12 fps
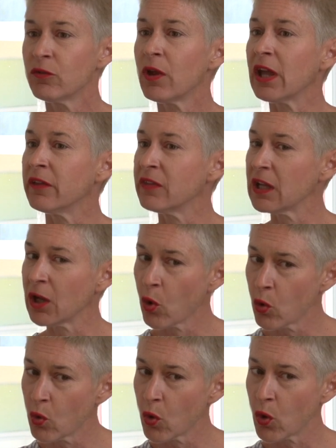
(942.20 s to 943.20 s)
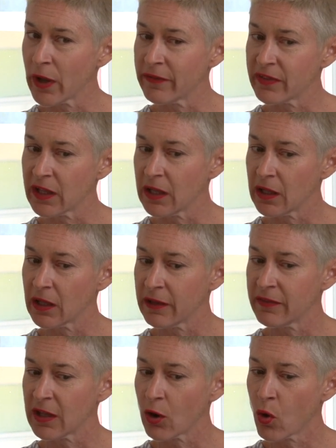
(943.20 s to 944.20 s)
In the
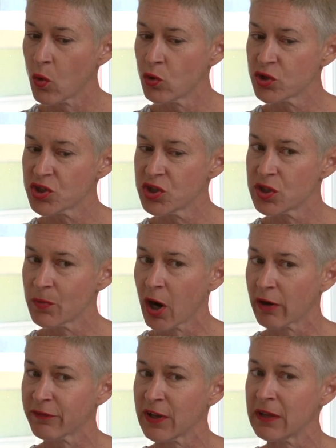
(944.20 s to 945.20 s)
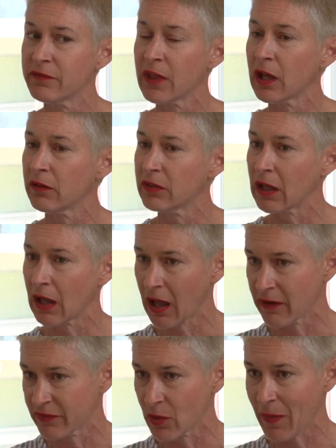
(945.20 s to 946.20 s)
older demography, they
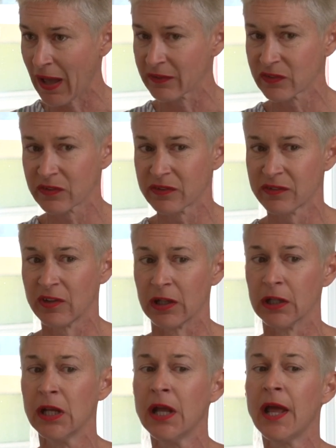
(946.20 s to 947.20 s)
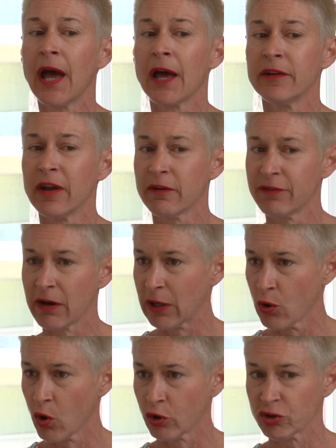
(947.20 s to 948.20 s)
have the masks still, and they're very
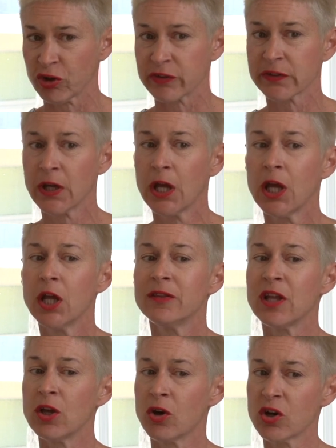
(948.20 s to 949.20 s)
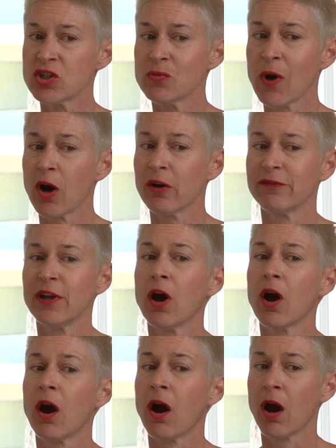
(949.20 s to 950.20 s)
cautious. The younger demography
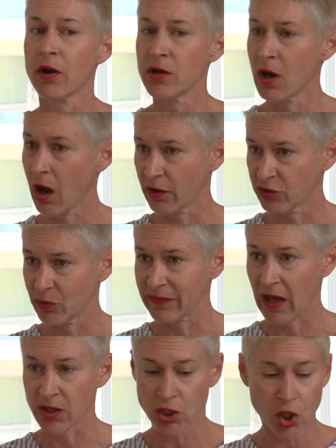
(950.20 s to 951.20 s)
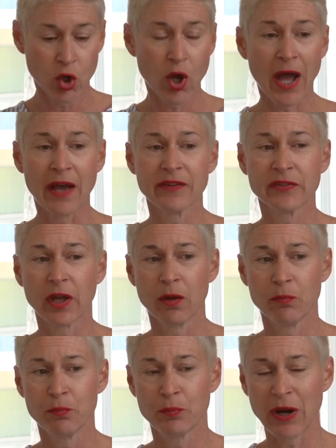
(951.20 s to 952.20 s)
are not doing that. As
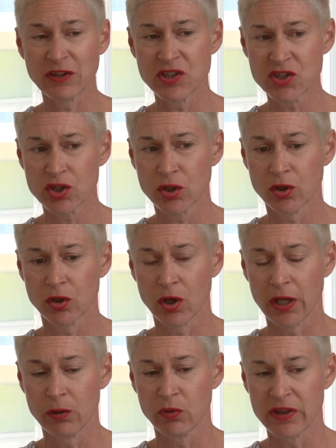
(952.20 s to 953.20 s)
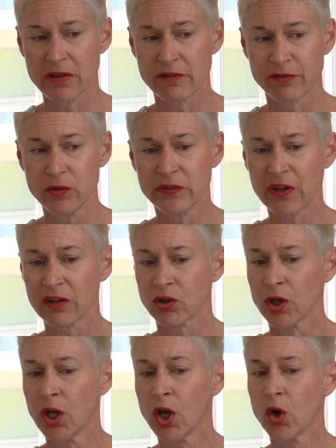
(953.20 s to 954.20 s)
a practitioner within the food
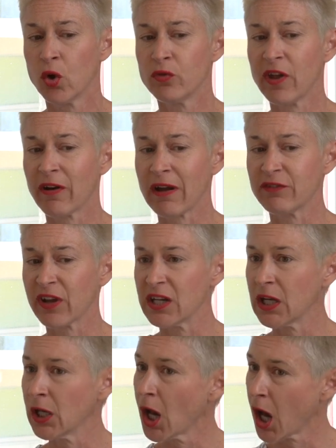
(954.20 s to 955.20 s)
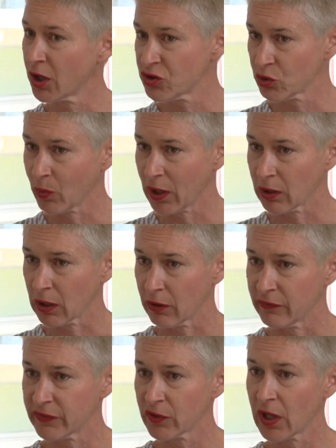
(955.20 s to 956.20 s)
sector, they're advocating not to wear
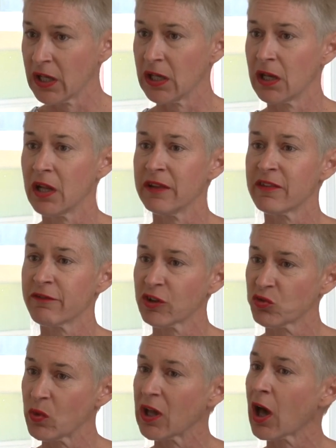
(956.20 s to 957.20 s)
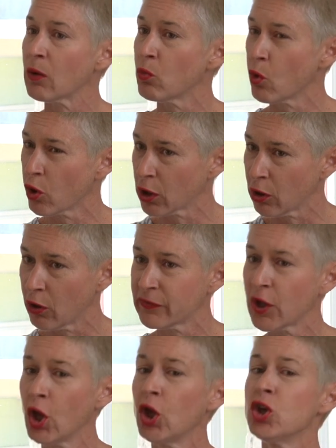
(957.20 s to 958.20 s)
gloves. In the first week, I wore
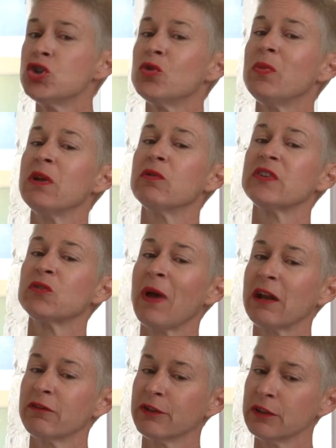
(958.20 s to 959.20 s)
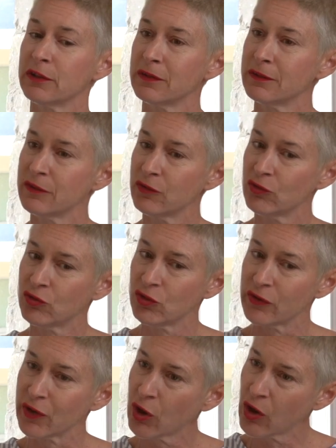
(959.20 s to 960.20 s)
gloves to be respectful
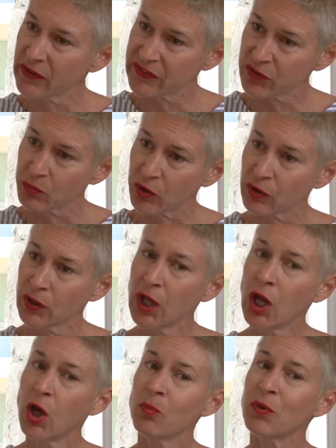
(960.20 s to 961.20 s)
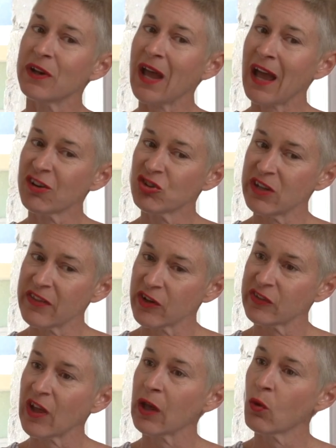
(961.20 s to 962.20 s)
to the customer. But actually,
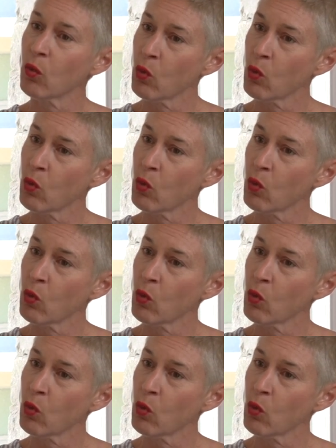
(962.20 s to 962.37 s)
they're saying,